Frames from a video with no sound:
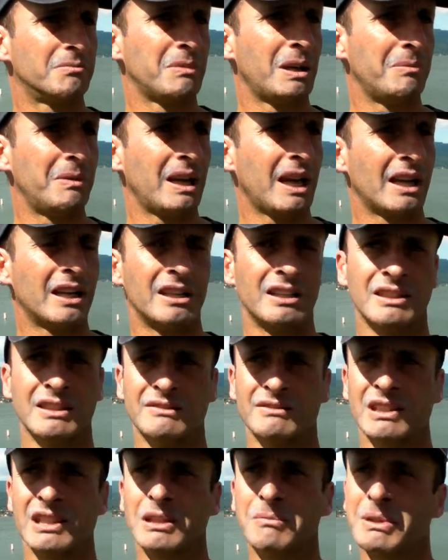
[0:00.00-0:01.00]
maybe had a
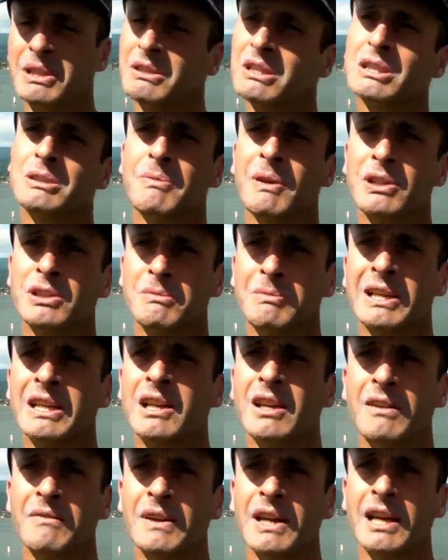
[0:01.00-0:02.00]
little bit of disposable
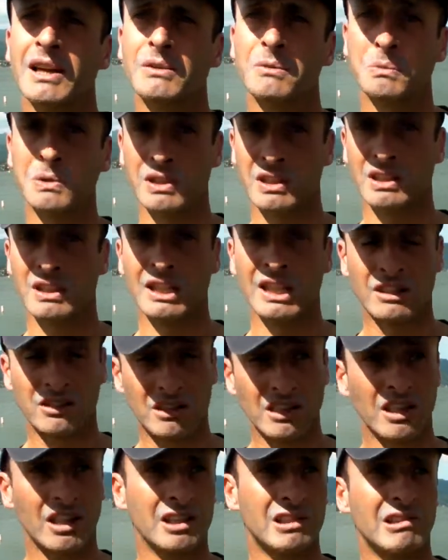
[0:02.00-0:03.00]
income now, and
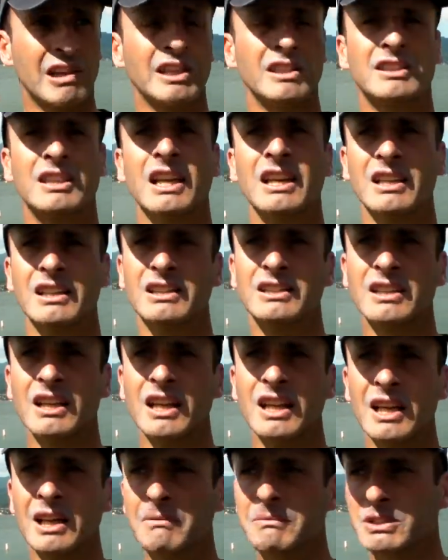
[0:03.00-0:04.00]
still are great sailors,
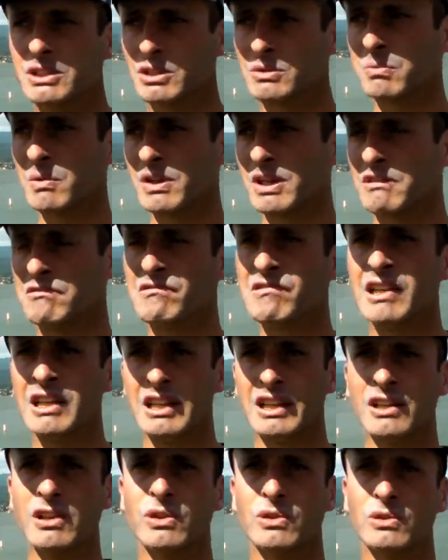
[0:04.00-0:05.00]
but just want a
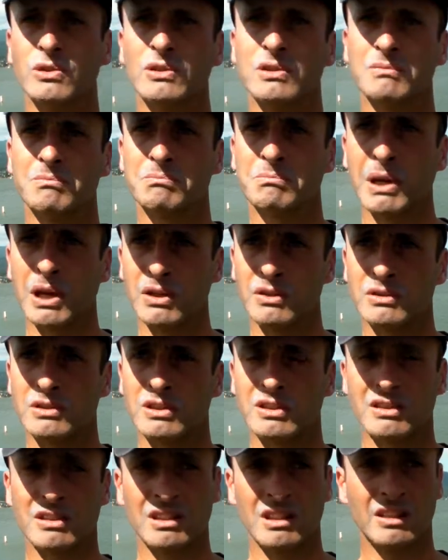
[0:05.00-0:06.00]
really cool
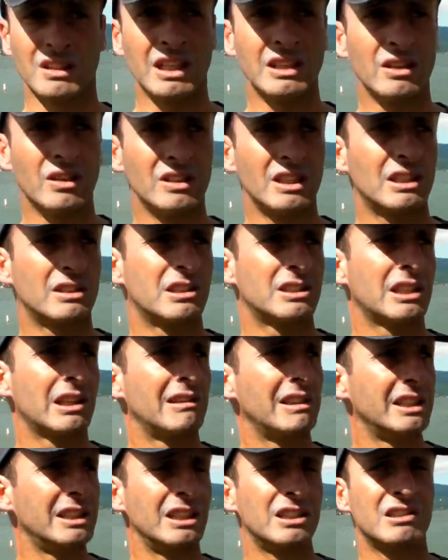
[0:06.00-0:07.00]
boat that they don't
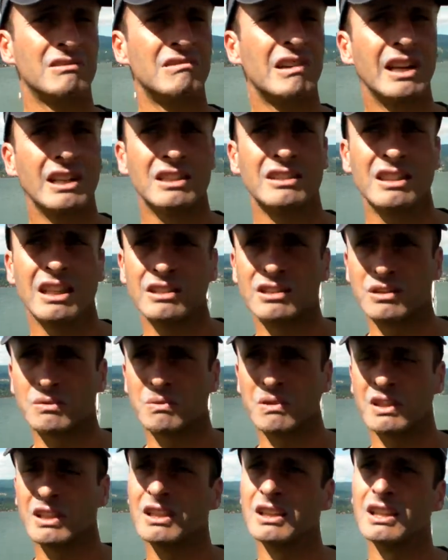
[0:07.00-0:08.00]
necessarily need to race. They just
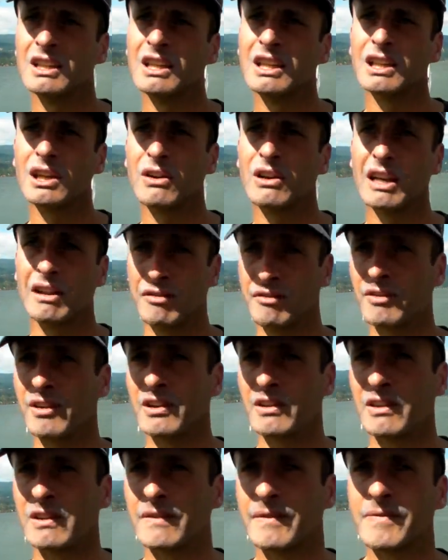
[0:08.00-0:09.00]
want to go and have
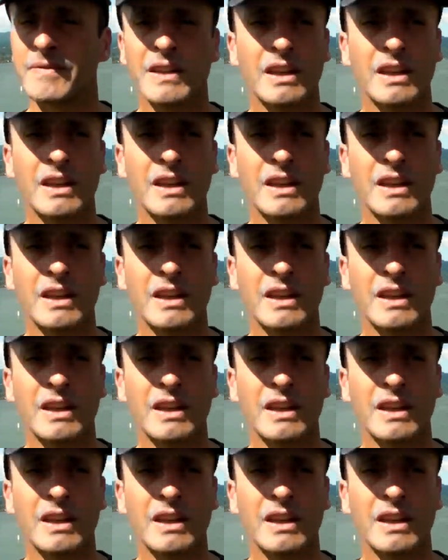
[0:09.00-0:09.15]
fun on.